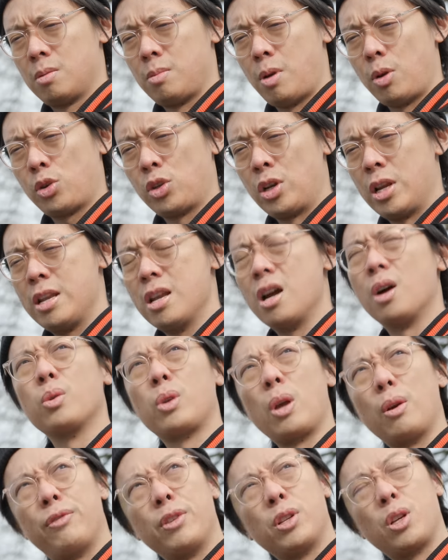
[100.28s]
Personally, I'll
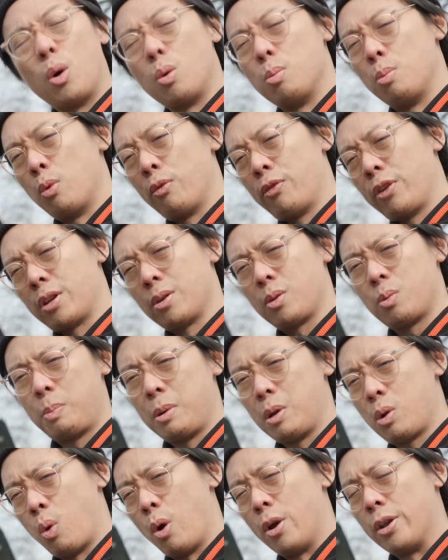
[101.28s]
go for the gold morphic. It'd
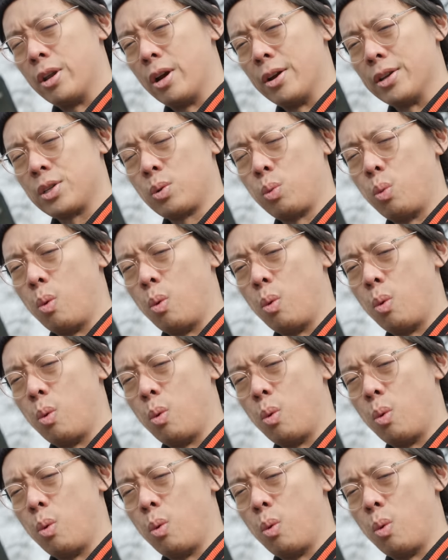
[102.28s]
be quite nice